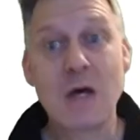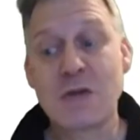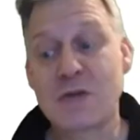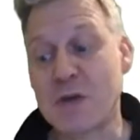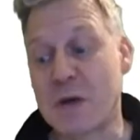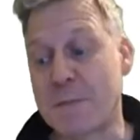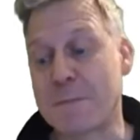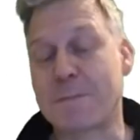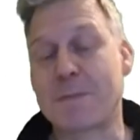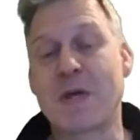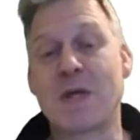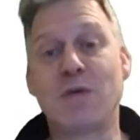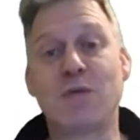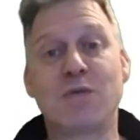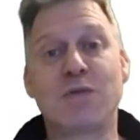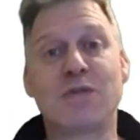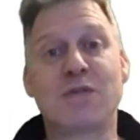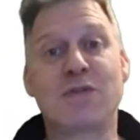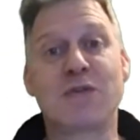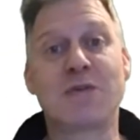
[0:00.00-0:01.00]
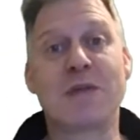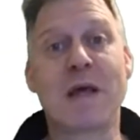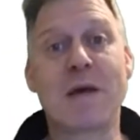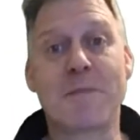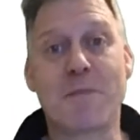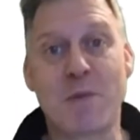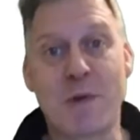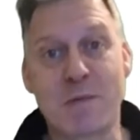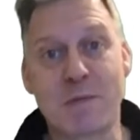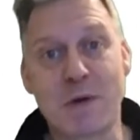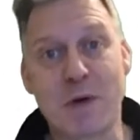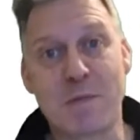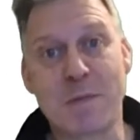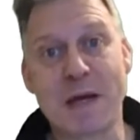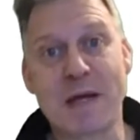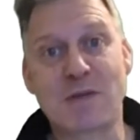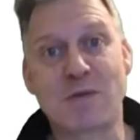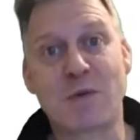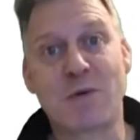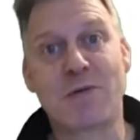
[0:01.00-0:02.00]
So in order to do that, we will go
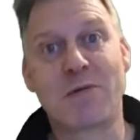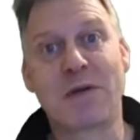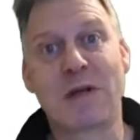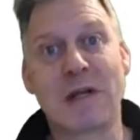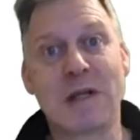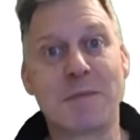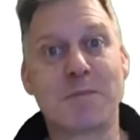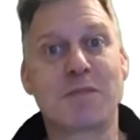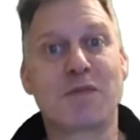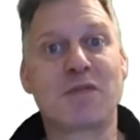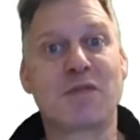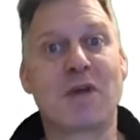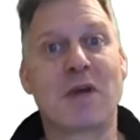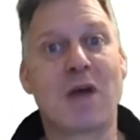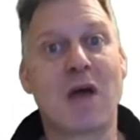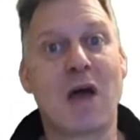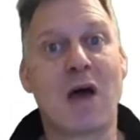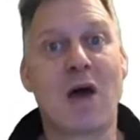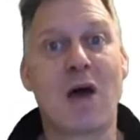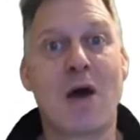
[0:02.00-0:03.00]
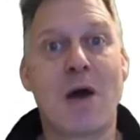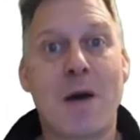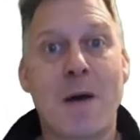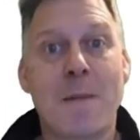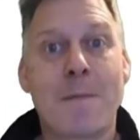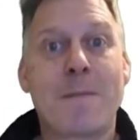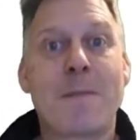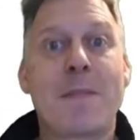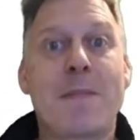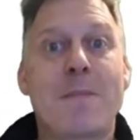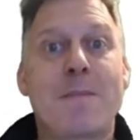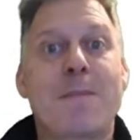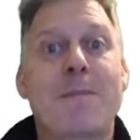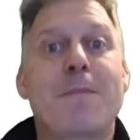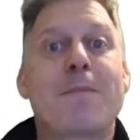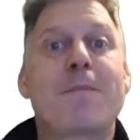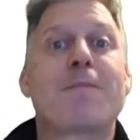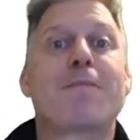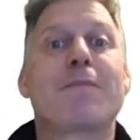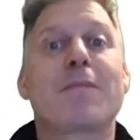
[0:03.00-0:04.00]
back to our Eclipse um,
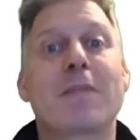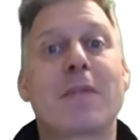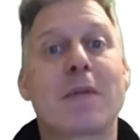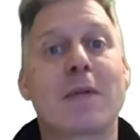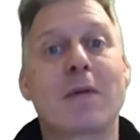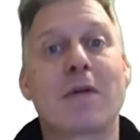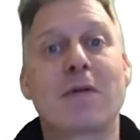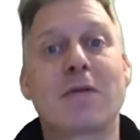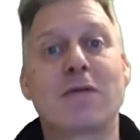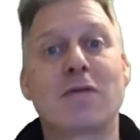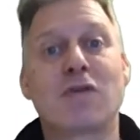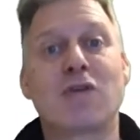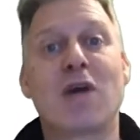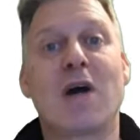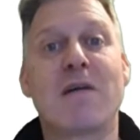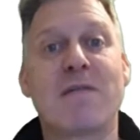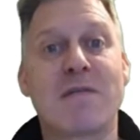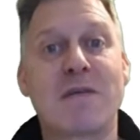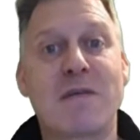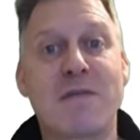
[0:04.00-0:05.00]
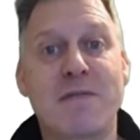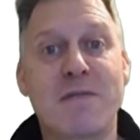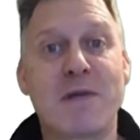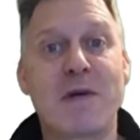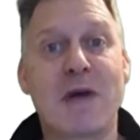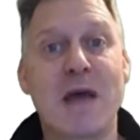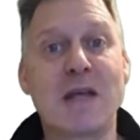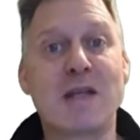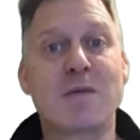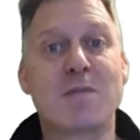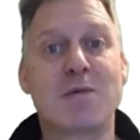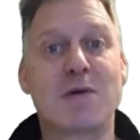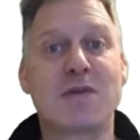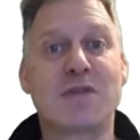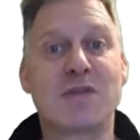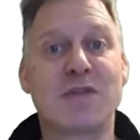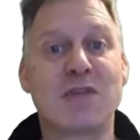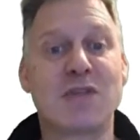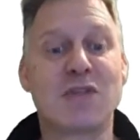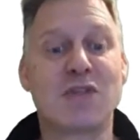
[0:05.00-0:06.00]
Java for
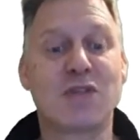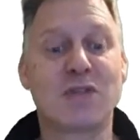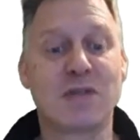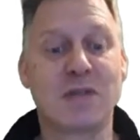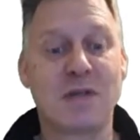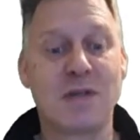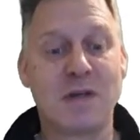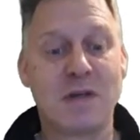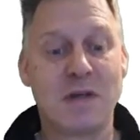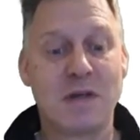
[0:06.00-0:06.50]
Enterprise Edition